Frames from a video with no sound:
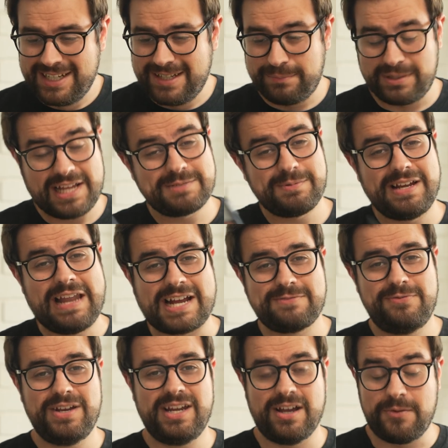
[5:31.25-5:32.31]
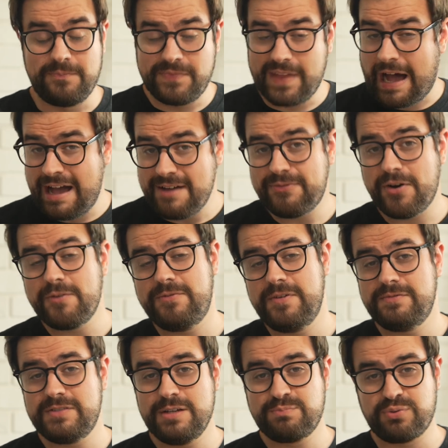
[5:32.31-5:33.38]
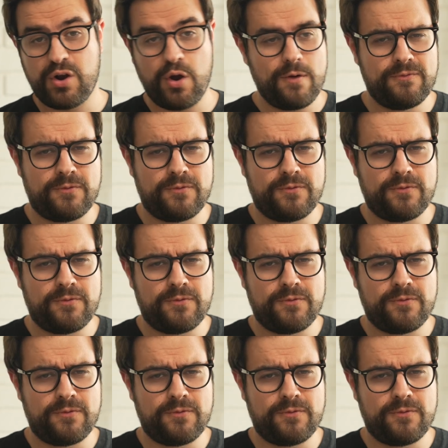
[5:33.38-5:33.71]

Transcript: But that's my next video, iPhone 15 Pro